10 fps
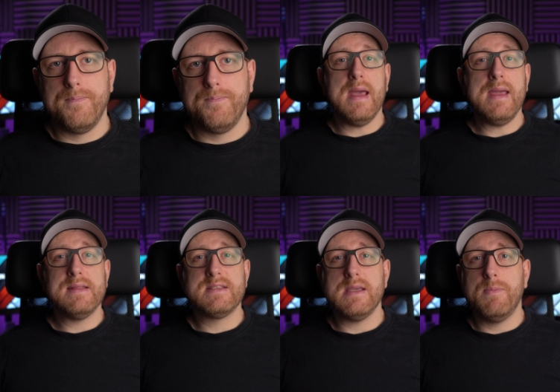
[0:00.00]
The
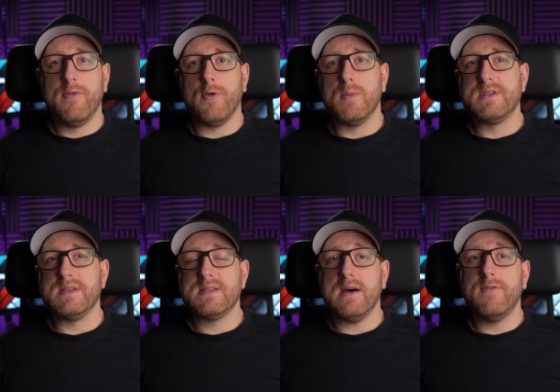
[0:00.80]
ANC performance
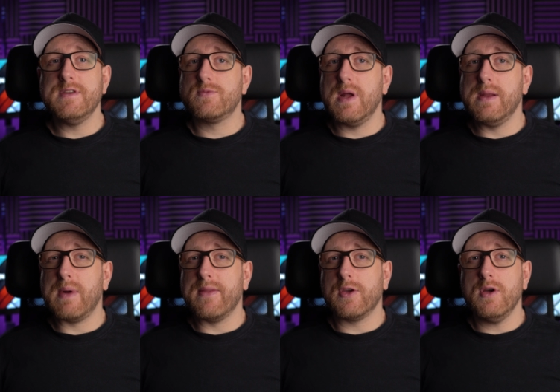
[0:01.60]
itself is really
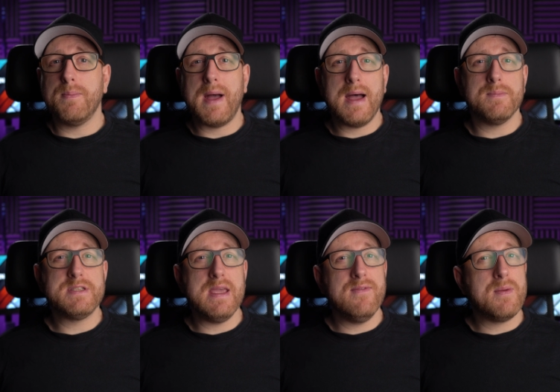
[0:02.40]
rather good,
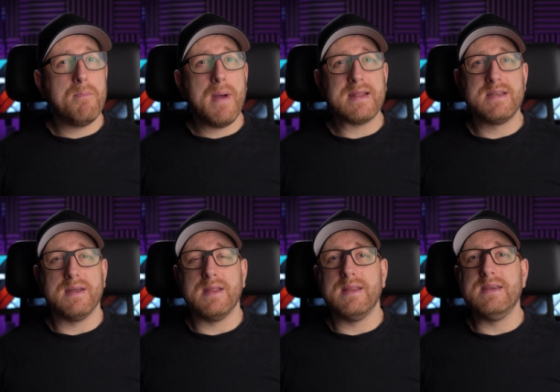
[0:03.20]
perhaps even
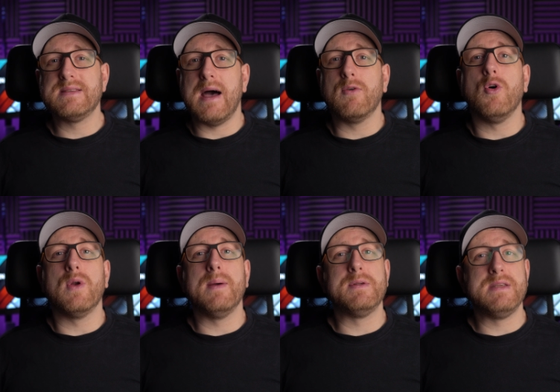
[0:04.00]
better than the
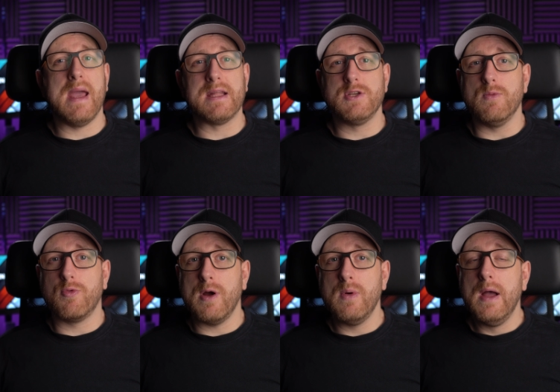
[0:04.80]
Soundcore Liberty Air 2
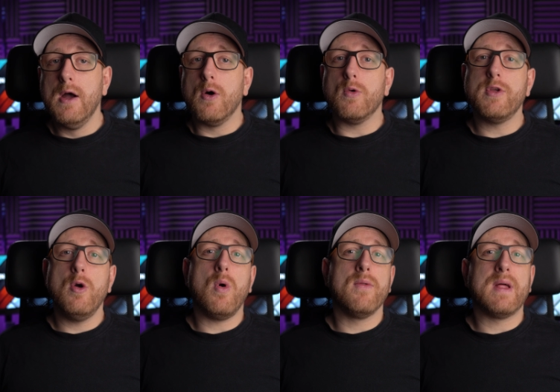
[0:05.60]
Pro,
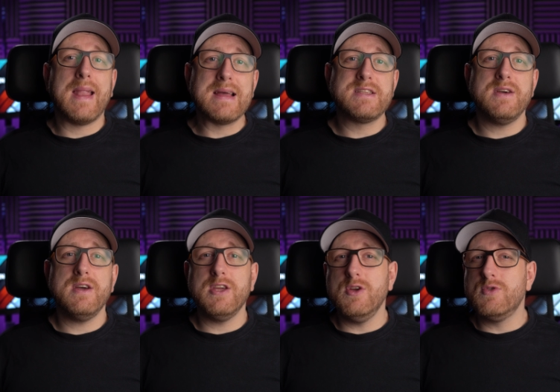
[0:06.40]
although on the
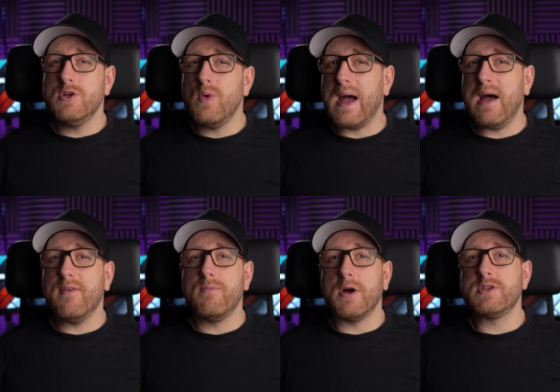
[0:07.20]
latter you do
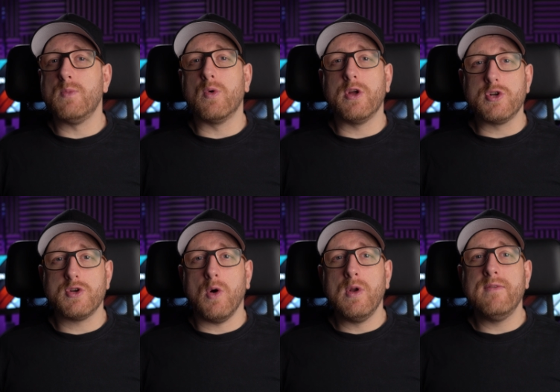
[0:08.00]
have much more
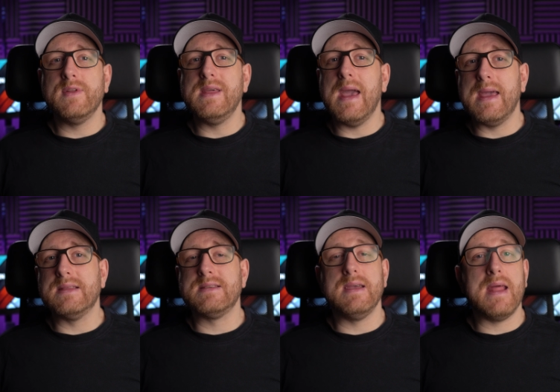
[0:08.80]
control over the
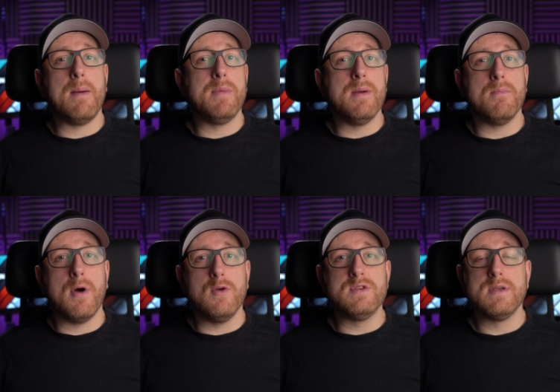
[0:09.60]
ANC and ambient
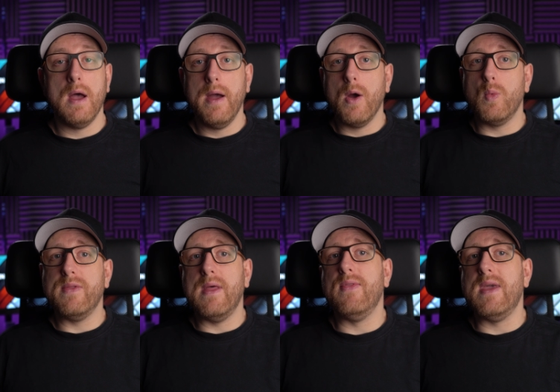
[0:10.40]
modes
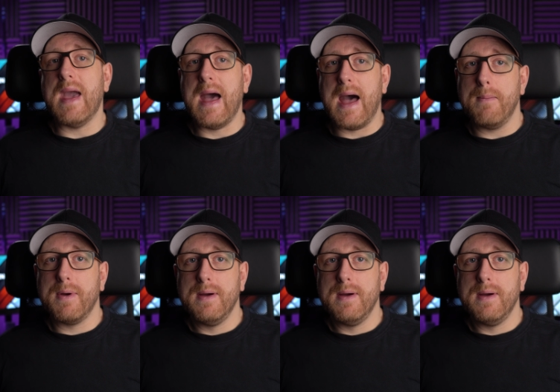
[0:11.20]
within the app.